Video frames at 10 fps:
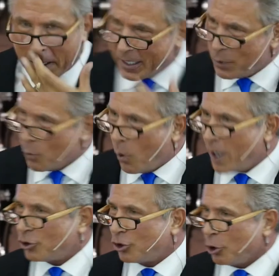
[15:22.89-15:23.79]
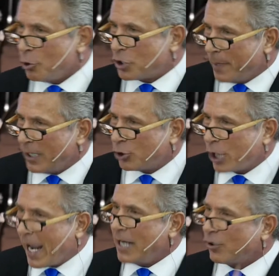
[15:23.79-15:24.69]
He wants you to be
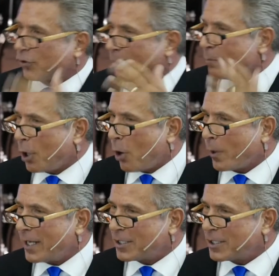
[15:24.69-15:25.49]
changed from glory